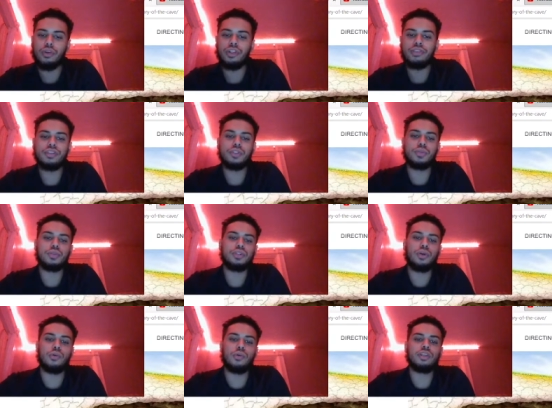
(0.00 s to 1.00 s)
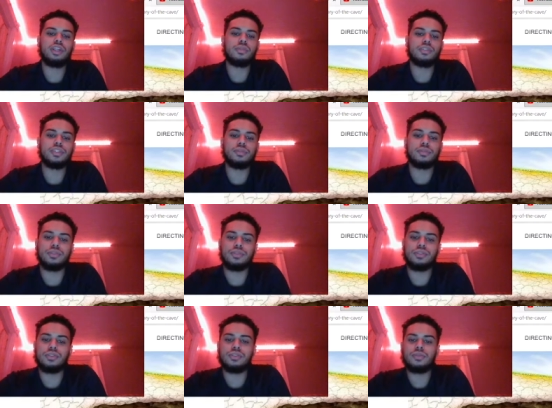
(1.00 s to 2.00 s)
individuals holding up
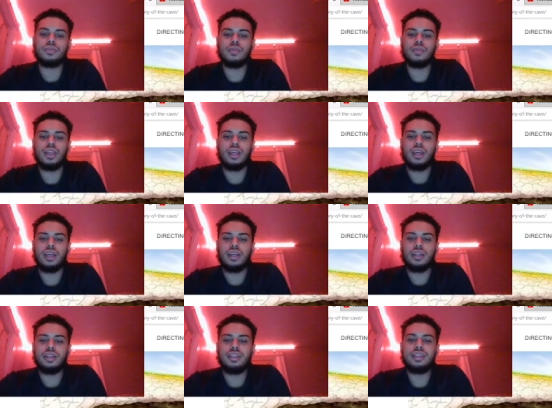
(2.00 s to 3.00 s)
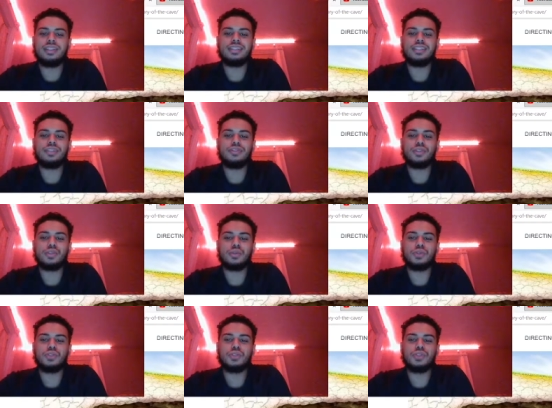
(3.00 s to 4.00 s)
symbols. These
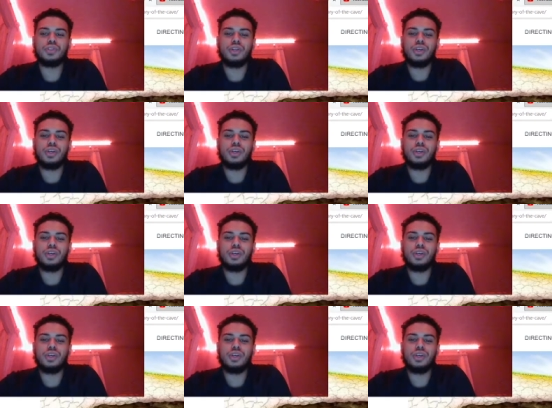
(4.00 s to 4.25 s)
individuals